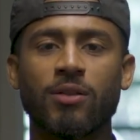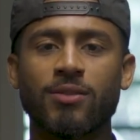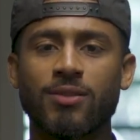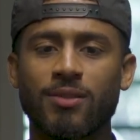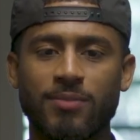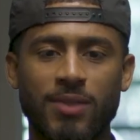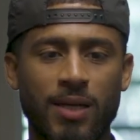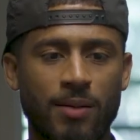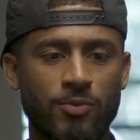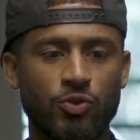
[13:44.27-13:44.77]

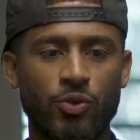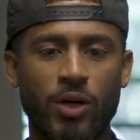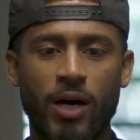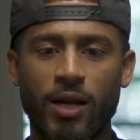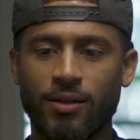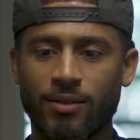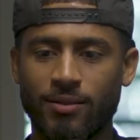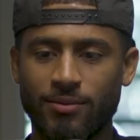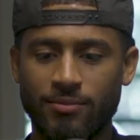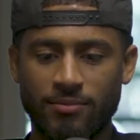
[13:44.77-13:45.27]
Sometimes you got
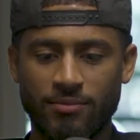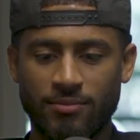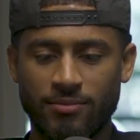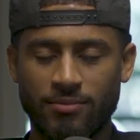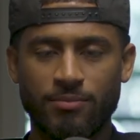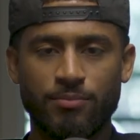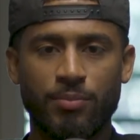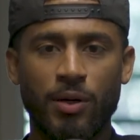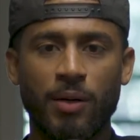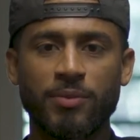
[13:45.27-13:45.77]
to
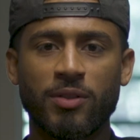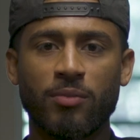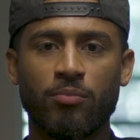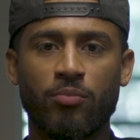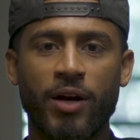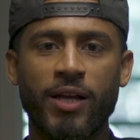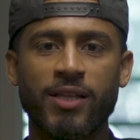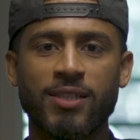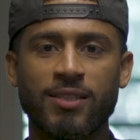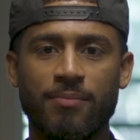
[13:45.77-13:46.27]
pump the
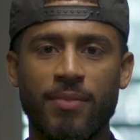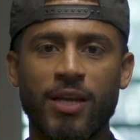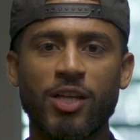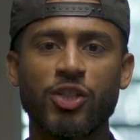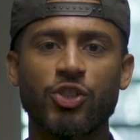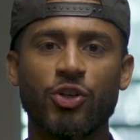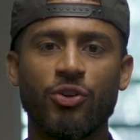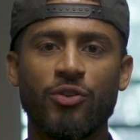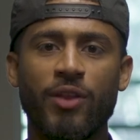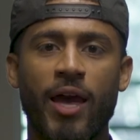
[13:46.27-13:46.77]
brakes and make
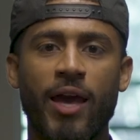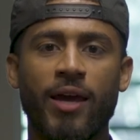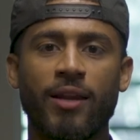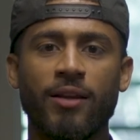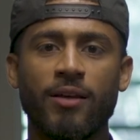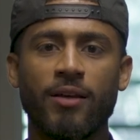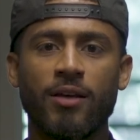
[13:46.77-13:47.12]
sure that